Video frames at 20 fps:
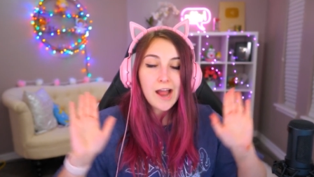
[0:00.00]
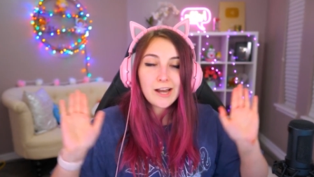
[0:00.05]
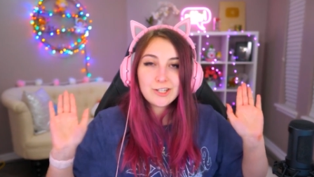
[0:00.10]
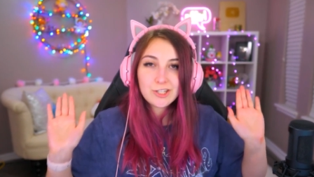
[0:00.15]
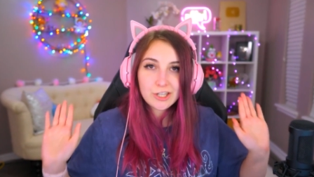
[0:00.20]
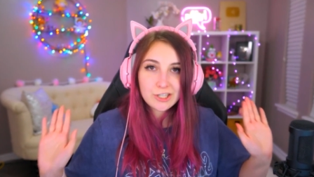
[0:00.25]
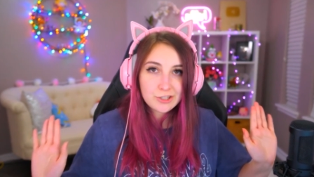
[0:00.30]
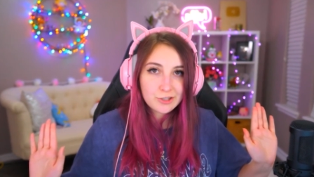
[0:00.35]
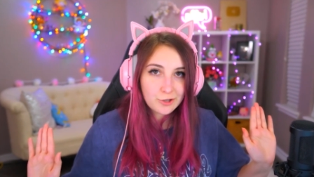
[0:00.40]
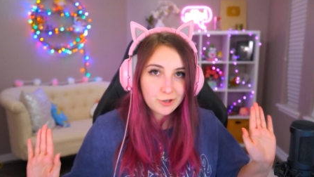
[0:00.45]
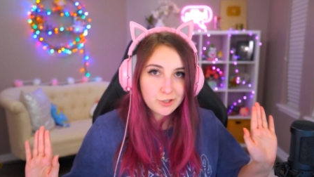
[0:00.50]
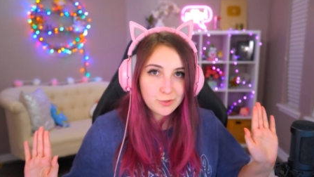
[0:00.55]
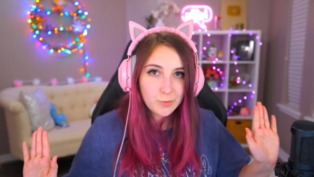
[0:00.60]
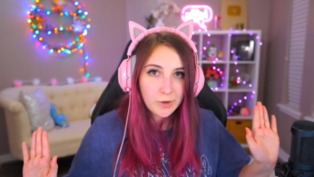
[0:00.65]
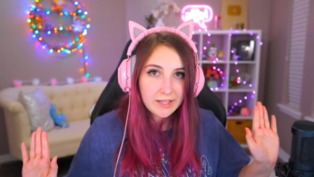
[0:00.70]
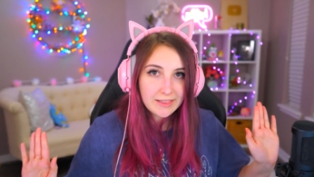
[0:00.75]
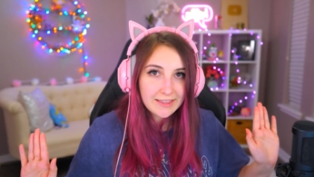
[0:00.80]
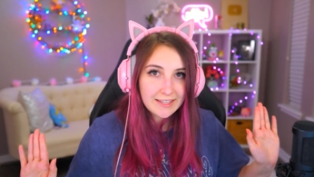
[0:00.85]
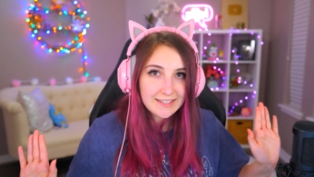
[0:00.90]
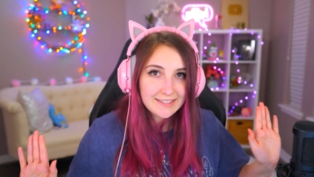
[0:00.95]
I just learned
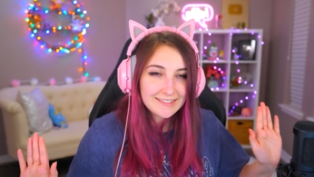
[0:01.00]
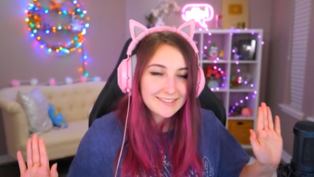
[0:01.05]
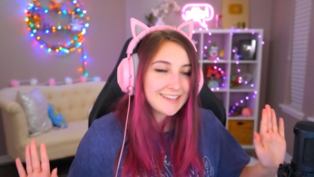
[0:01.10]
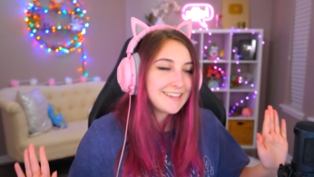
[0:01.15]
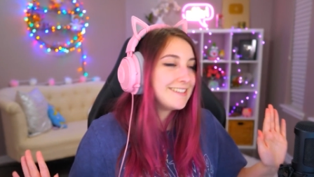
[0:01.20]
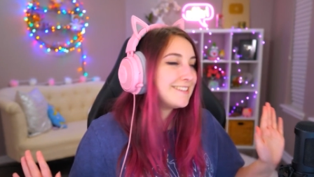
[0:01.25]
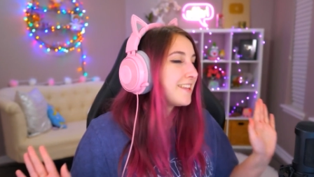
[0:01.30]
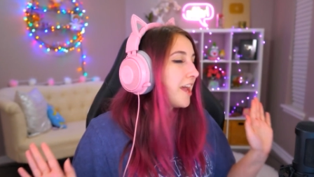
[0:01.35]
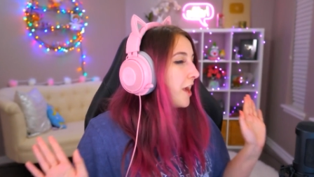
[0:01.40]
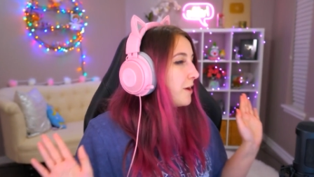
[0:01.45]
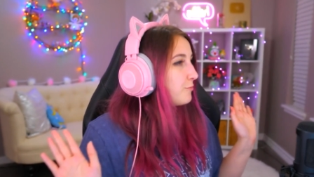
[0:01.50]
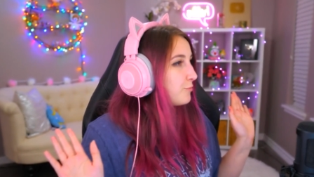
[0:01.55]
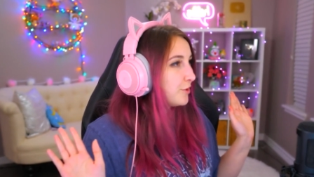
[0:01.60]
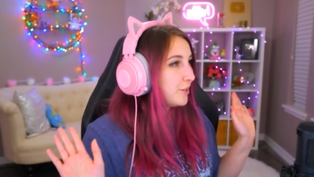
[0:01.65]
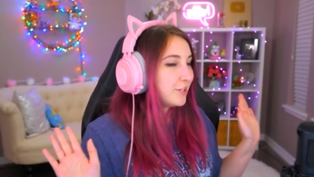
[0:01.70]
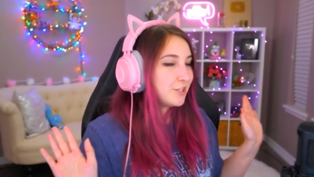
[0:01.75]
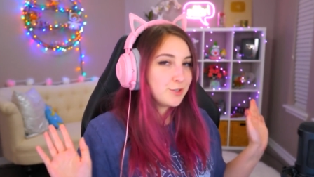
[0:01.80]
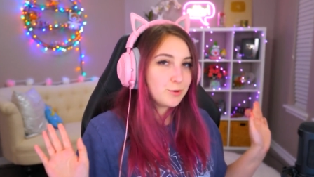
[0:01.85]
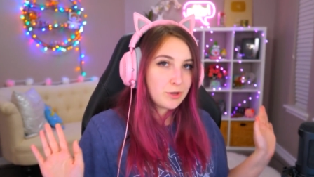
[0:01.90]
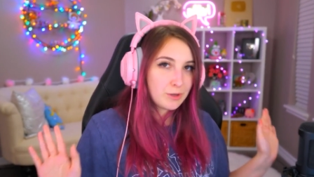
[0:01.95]
what this is. I'm
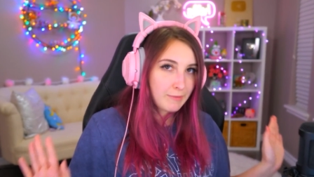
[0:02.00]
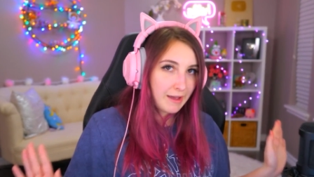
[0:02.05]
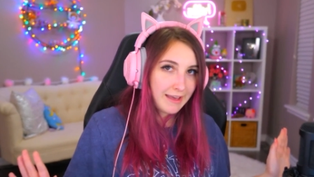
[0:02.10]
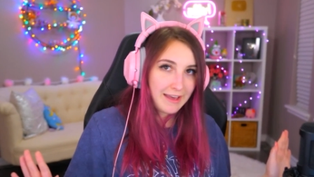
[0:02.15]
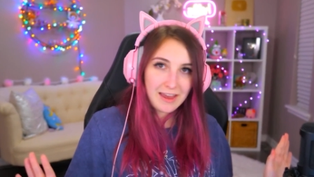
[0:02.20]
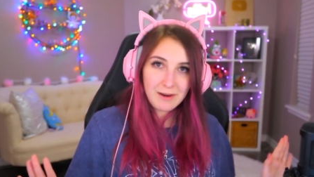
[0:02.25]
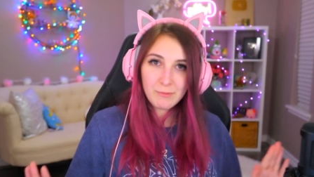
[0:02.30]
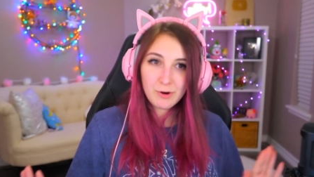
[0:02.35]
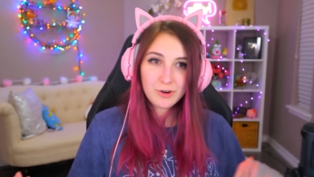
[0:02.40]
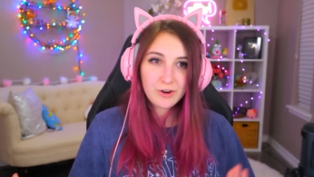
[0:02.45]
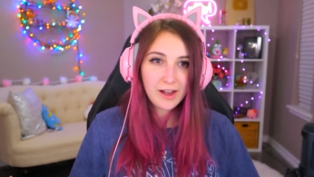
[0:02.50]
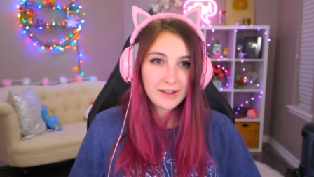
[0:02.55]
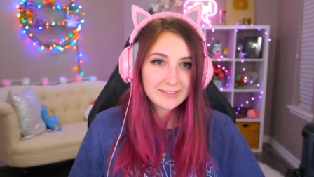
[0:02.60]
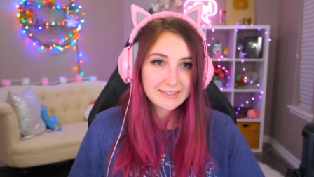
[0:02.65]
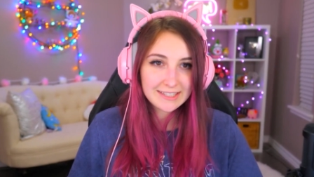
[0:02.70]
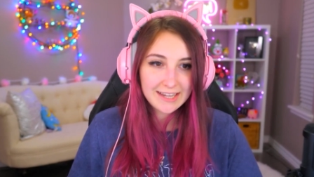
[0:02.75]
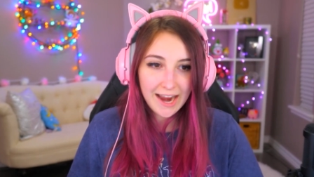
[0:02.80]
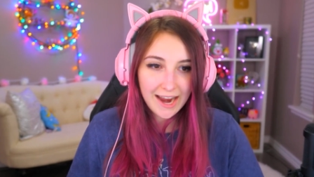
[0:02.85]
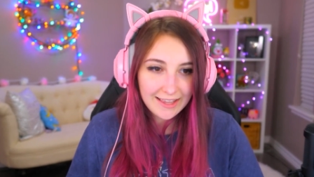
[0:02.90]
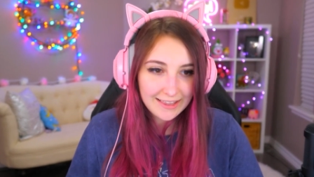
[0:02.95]
redoing my Animal
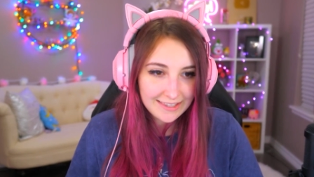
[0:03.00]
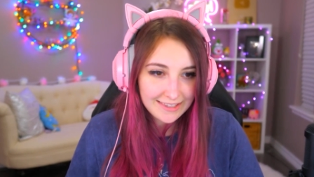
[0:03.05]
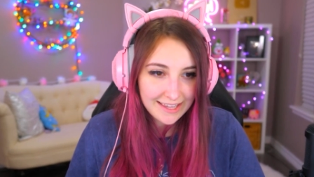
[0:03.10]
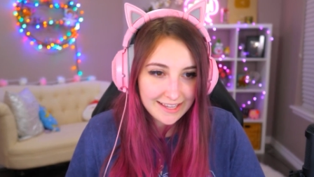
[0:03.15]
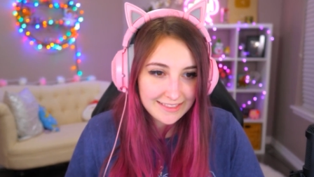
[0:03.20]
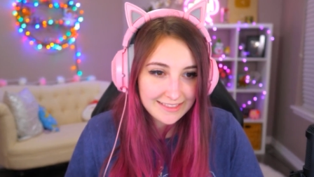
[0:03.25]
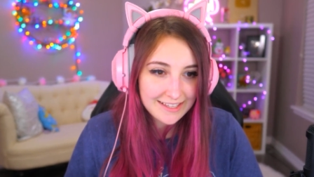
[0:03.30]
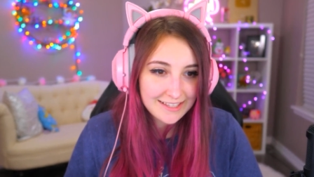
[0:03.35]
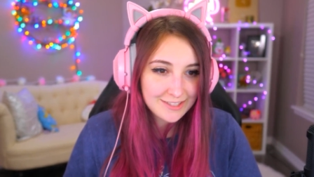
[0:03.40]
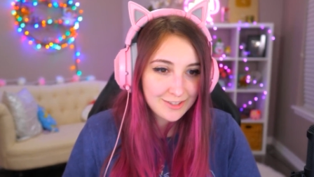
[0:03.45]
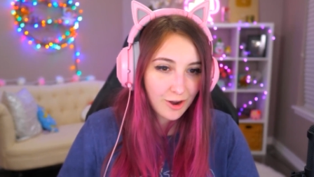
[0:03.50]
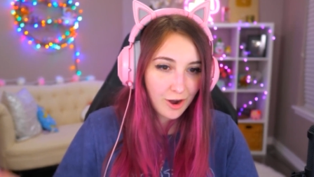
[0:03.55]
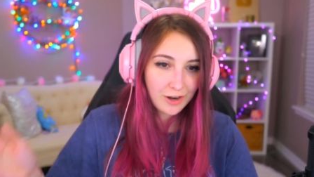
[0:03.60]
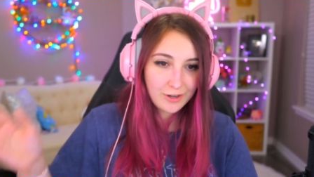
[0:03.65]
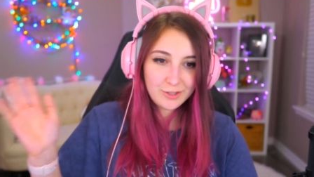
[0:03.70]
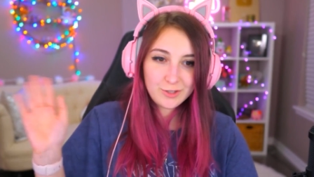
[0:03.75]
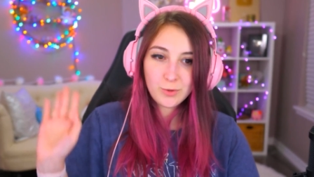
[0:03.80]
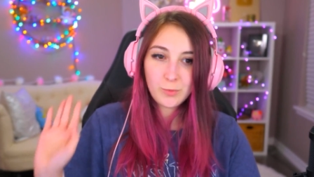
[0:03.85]
Crossing island like this on